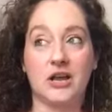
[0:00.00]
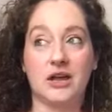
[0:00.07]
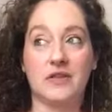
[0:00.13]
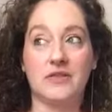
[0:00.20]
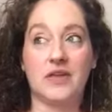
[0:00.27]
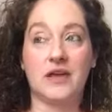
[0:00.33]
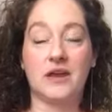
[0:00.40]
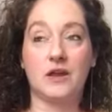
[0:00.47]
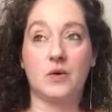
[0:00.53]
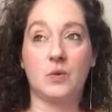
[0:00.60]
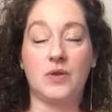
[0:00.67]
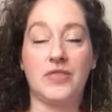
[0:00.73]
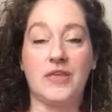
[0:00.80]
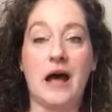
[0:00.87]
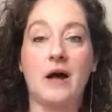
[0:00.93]
And then
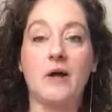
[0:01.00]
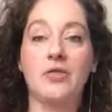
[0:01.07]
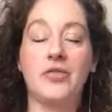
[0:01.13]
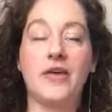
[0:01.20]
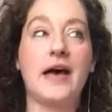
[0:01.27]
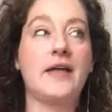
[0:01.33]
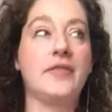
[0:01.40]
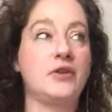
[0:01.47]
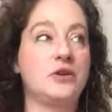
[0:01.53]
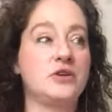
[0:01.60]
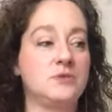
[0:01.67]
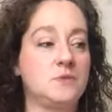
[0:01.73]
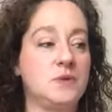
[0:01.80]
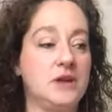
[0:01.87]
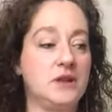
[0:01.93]
without that,
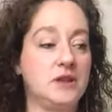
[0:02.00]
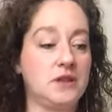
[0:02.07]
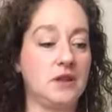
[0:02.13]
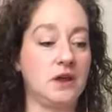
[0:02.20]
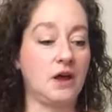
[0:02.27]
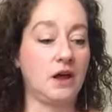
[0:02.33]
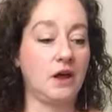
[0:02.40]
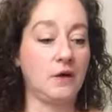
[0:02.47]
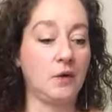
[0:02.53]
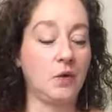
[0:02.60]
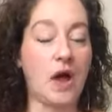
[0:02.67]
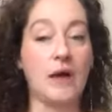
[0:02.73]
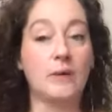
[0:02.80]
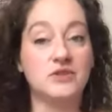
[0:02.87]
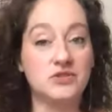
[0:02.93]
there's been
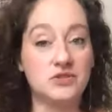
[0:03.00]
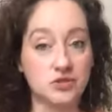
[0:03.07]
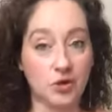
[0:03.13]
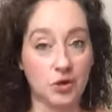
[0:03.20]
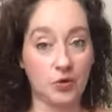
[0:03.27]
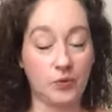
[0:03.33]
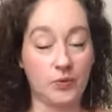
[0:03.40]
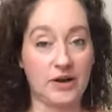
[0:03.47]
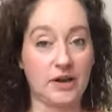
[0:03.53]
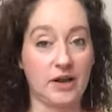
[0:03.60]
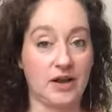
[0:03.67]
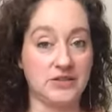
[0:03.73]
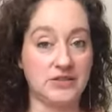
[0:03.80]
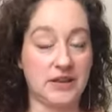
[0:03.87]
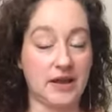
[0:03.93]
I was told when I
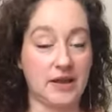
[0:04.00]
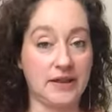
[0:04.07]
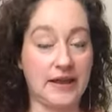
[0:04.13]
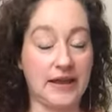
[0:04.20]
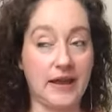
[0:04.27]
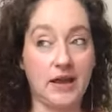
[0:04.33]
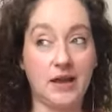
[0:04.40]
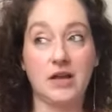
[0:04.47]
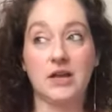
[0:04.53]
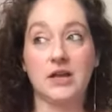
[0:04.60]
got to LA